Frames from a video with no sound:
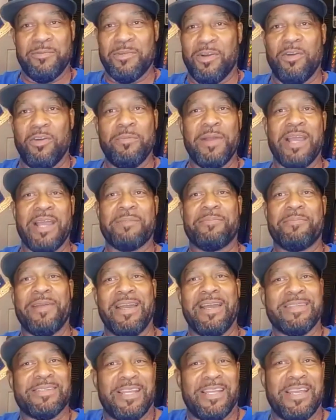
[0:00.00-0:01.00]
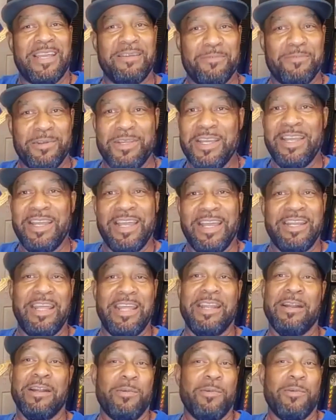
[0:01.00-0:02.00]
go back past slavery, and they
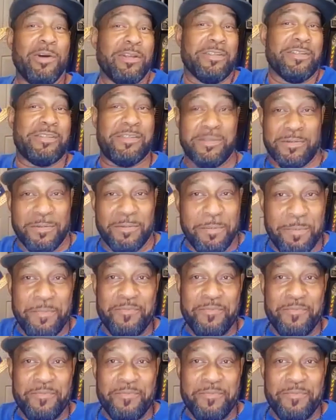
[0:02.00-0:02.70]
don't want us to.